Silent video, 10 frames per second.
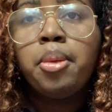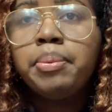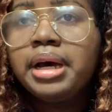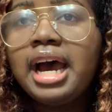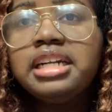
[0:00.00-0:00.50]

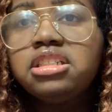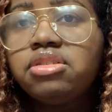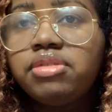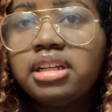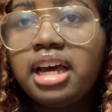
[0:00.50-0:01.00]
But I
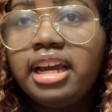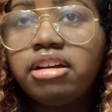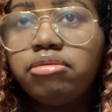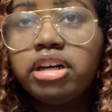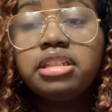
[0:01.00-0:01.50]
just feel
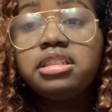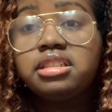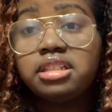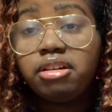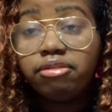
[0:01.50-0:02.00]
like, well, this is
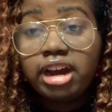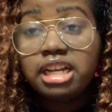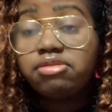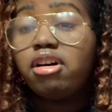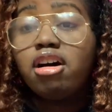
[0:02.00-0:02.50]
just
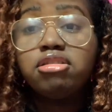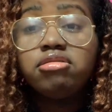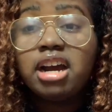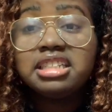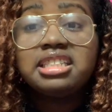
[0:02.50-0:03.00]
advice for all you guys